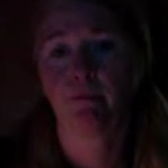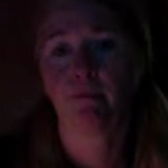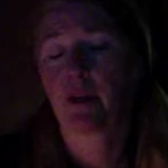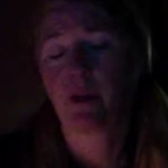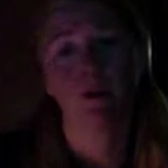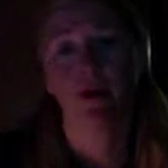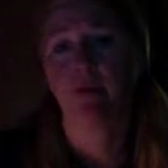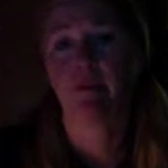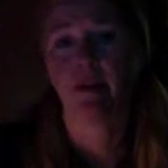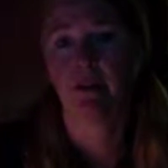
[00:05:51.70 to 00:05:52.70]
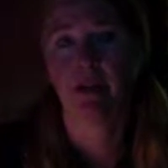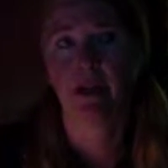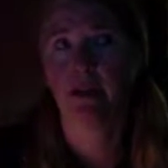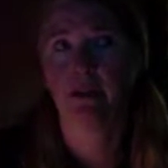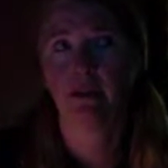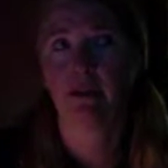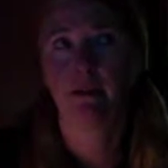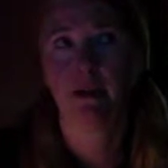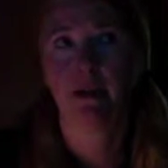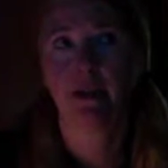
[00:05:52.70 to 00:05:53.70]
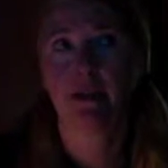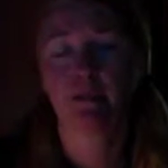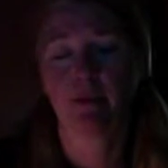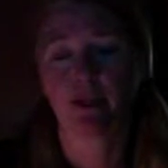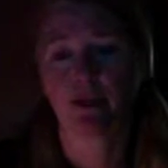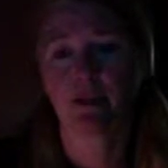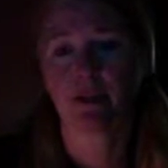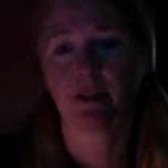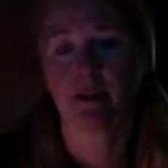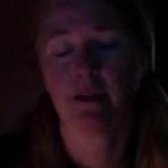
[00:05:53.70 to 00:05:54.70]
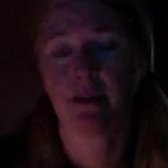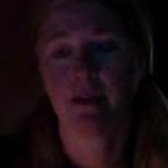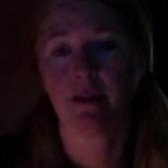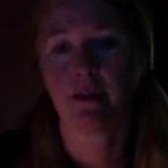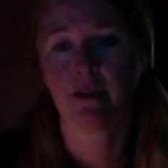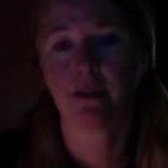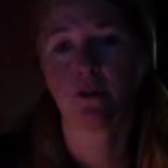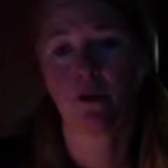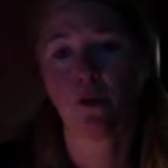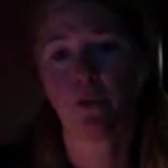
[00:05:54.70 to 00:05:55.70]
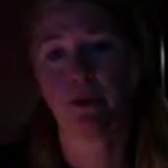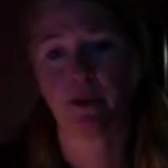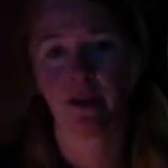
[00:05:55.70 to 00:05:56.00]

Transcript: you know, I'm very, as much as there's no putting on a